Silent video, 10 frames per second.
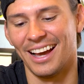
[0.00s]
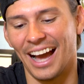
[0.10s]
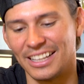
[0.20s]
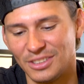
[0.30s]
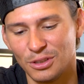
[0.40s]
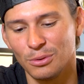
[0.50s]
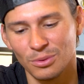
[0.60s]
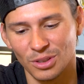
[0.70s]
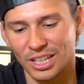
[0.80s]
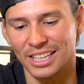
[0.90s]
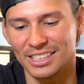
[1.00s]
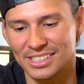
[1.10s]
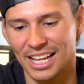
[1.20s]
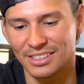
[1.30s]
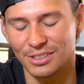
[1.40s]
I do look at
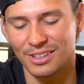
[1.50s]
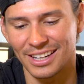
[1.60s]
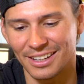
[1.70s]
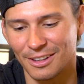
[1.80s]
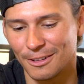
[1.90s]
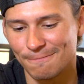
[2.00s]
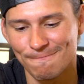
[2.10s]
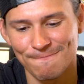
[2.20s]
this tattoo and I go,